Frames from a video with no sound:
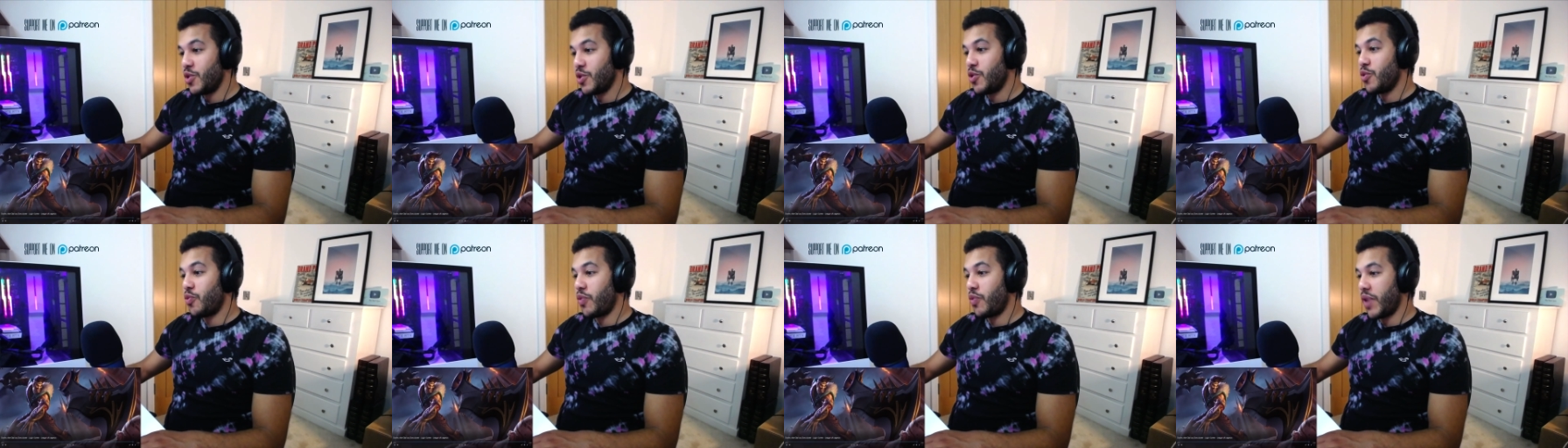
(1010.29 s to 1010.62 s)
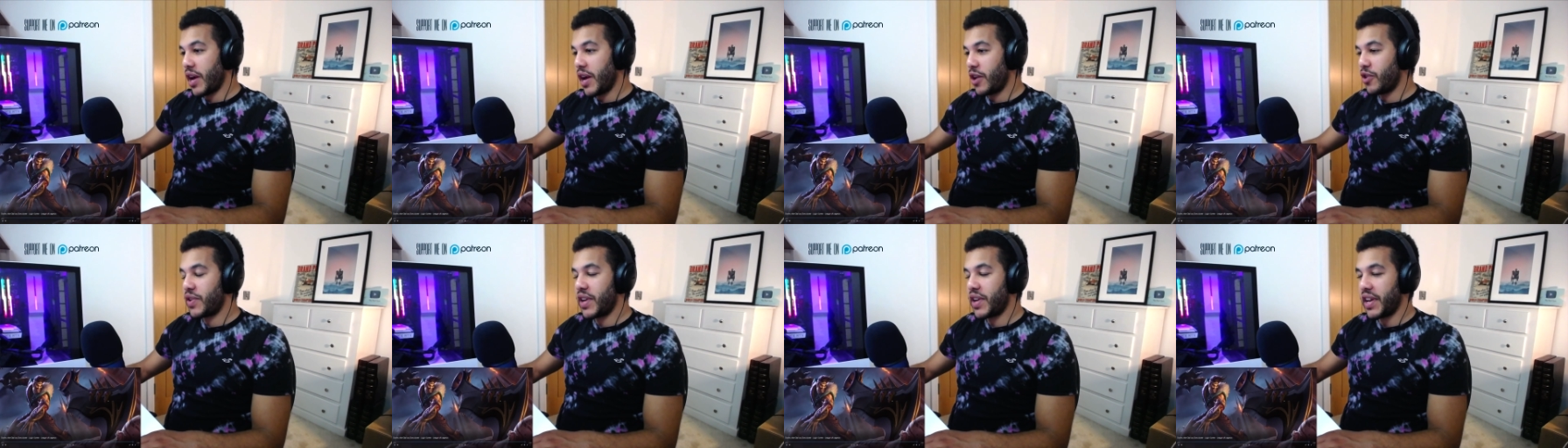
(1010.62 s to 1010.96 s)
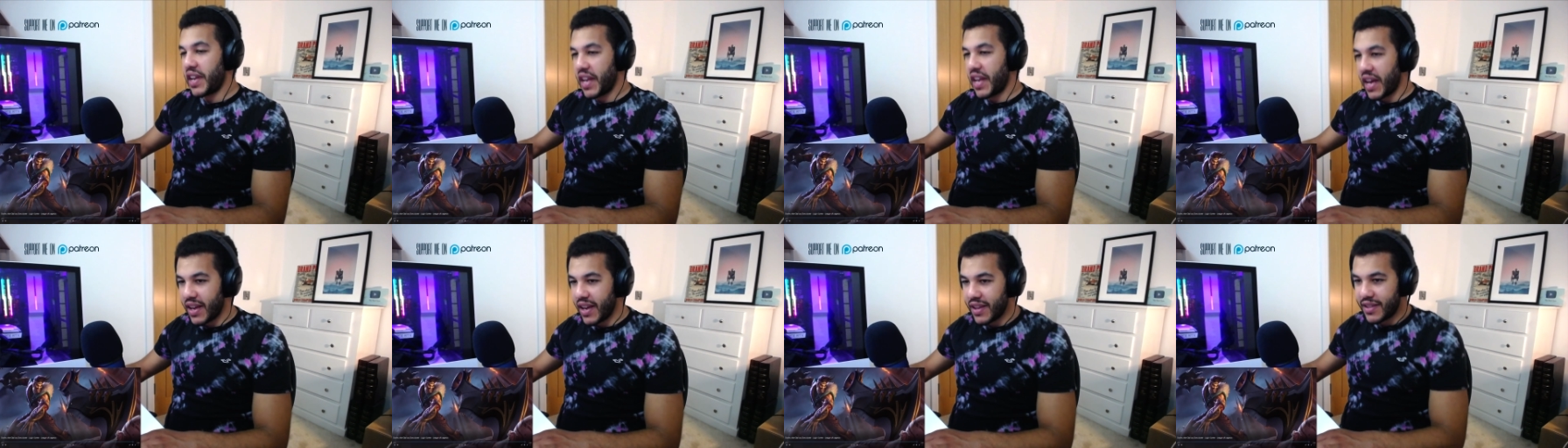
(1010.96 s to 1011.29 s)
Right, okay,
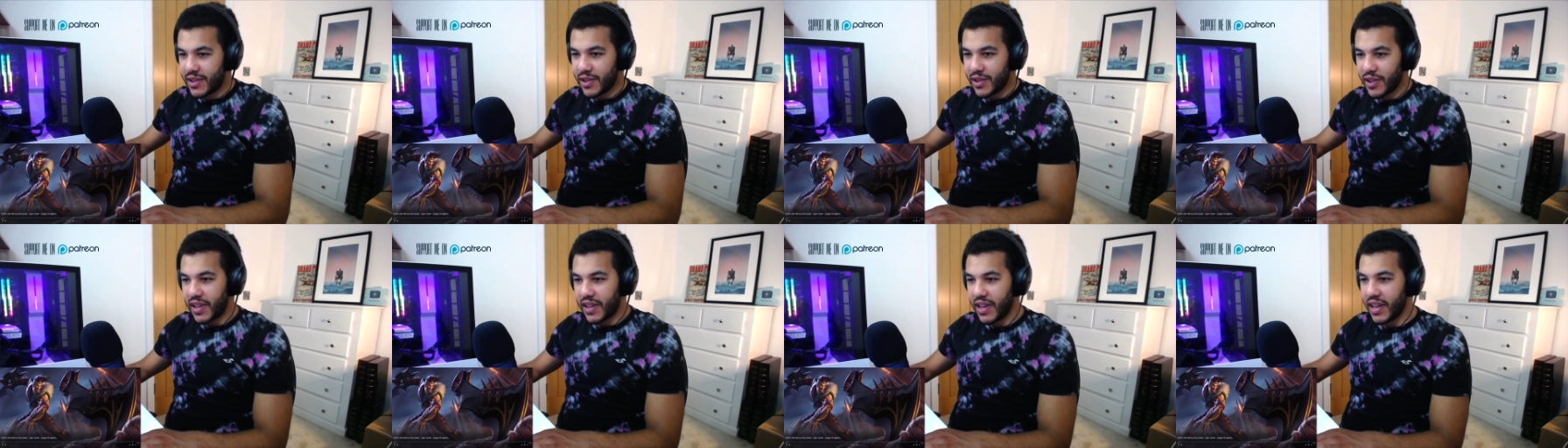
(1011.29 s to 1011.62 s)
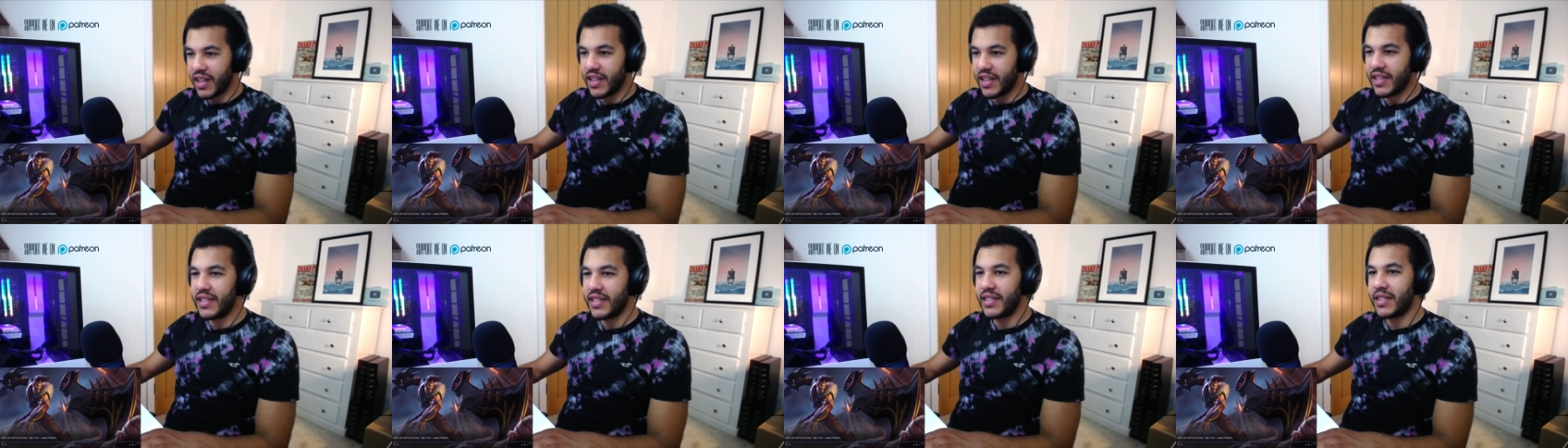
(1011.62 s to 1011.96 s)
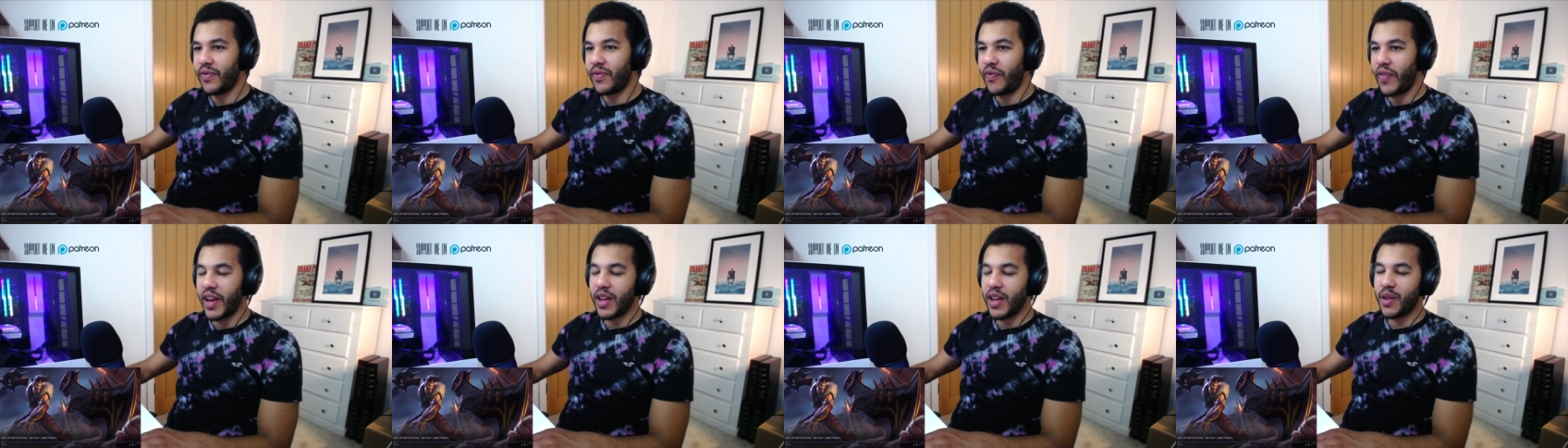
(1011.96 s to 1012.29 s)
nice. So clearly this is the
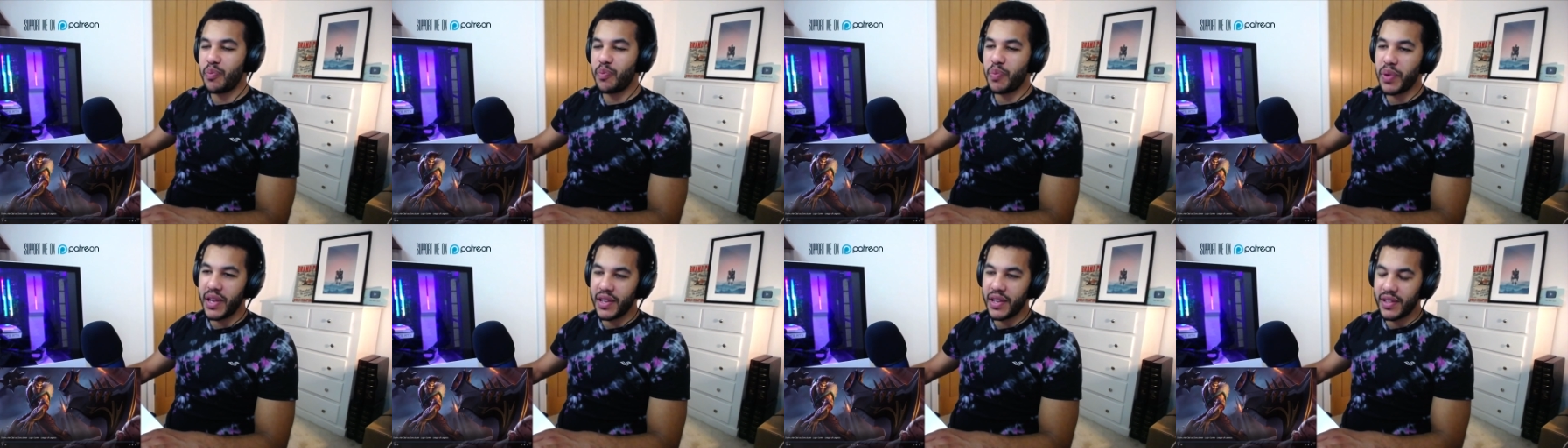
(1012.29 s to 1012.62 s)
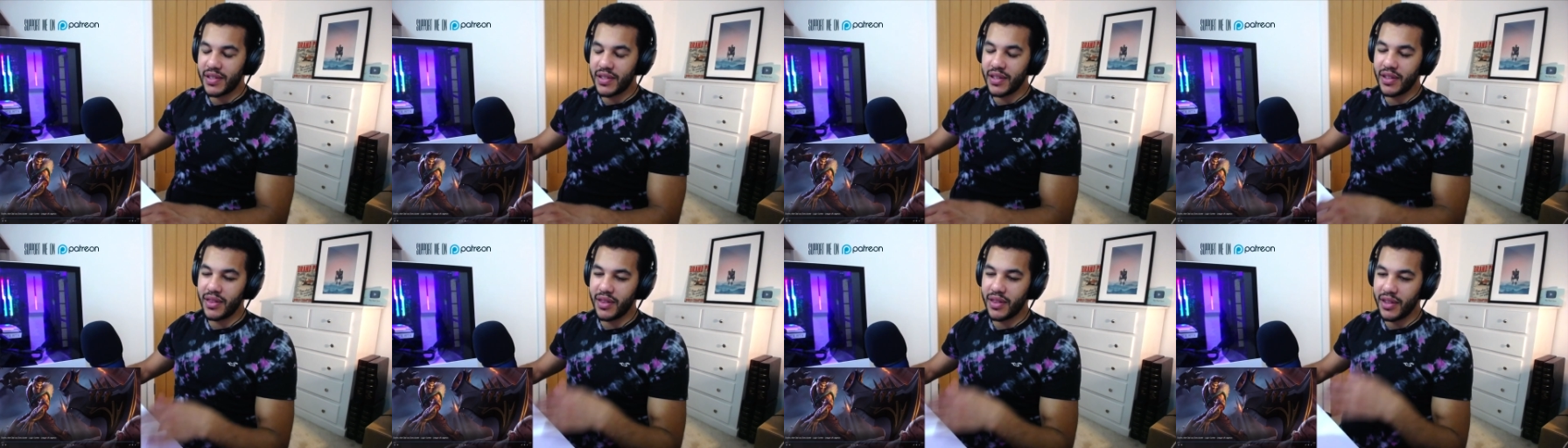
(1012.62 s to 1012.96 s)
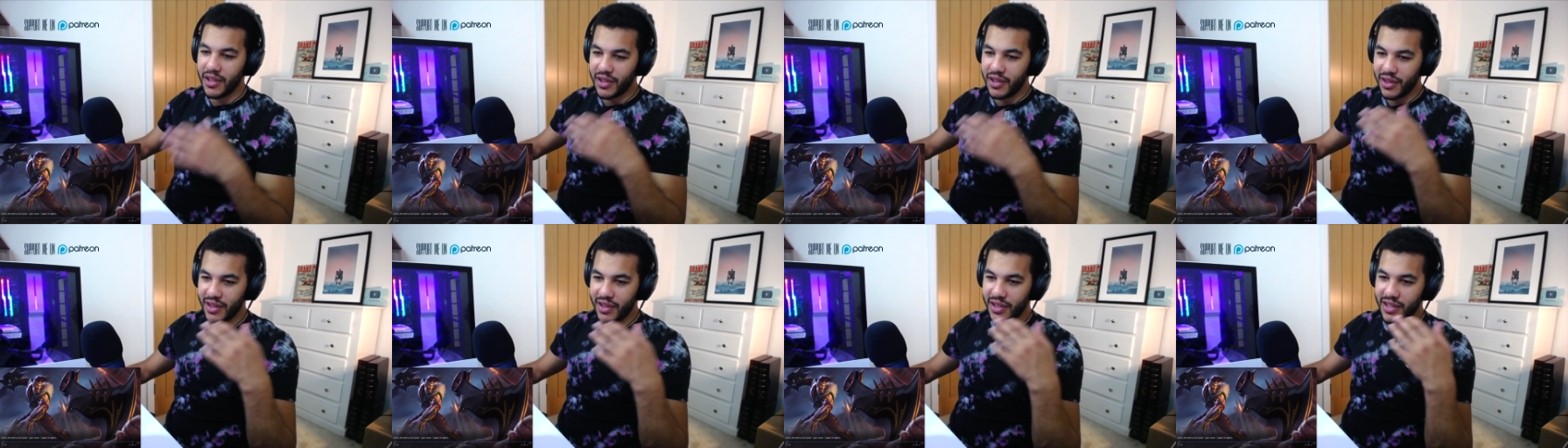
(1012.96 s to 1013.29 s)
fighting pits and the,
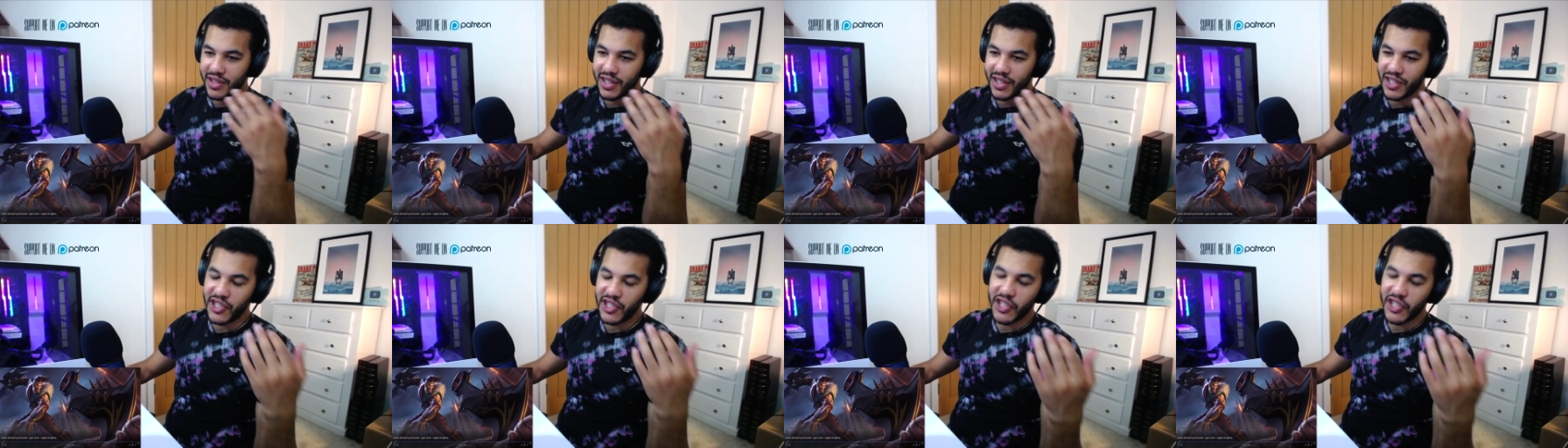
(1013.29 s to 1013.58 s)
the, the